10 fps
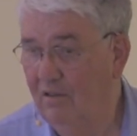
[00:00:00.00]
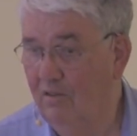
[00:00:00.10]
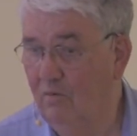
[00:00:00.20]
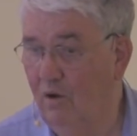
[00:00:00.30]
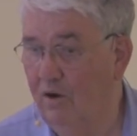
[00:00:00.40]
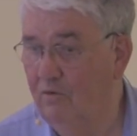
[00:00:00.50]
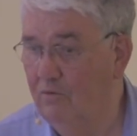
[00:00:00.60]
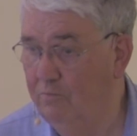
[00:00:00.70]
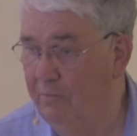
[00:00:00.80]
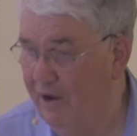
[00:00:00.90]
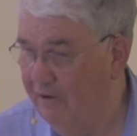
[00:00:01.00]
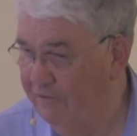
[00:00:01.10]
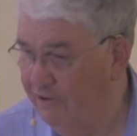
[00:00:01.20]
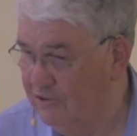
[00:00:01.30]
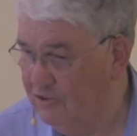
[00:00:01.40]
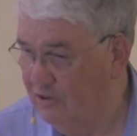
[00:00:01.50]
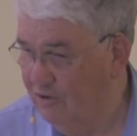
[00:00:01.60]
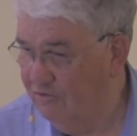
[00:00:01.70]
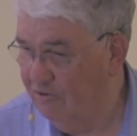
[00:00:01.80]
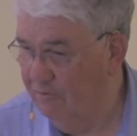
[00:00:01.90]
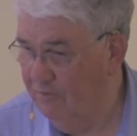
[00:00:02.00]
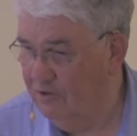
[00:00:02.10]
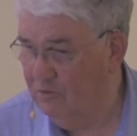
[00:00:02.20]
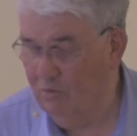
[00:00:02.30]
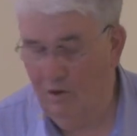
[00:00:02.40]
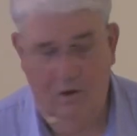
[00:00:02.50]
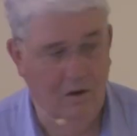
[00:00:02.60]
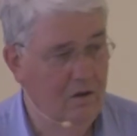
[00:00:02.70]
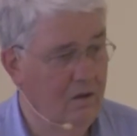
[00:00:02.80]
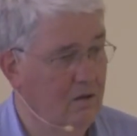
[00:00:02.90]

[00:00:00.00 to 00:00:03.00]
the one who benefits from this word.